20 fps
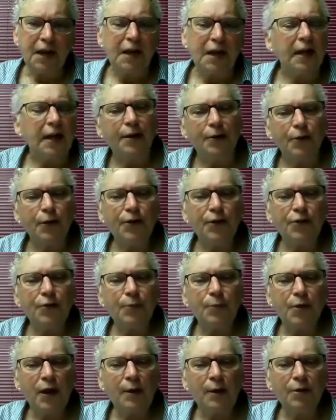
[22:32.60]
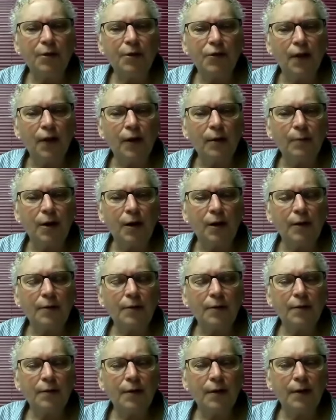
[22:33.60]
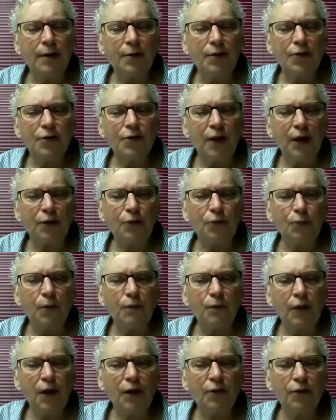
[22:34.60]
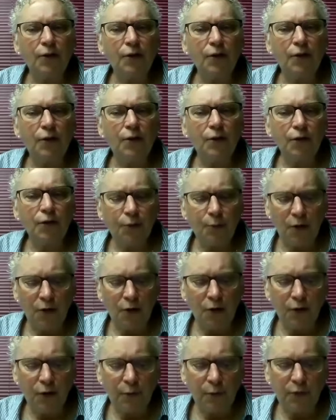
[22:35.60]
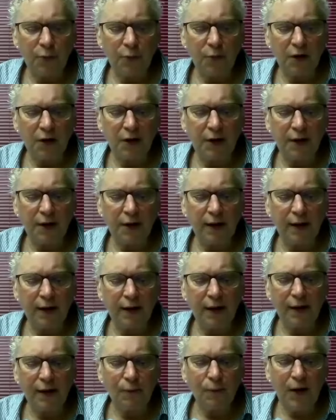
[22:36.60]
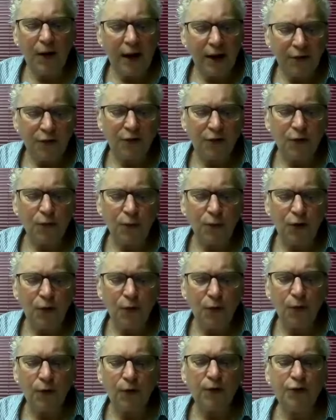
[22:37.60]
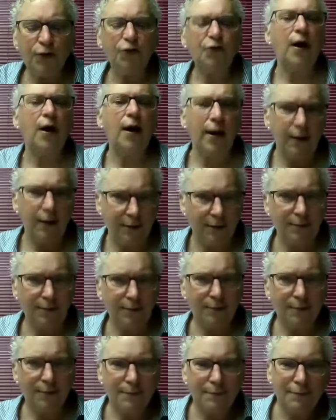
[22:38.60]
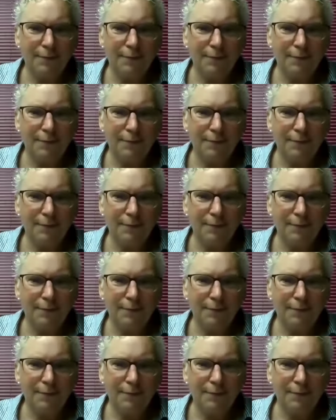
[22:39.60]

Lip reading: And again, you'll get some time to talk about this next reflection in your small groups, but I would ask you, when you were a child,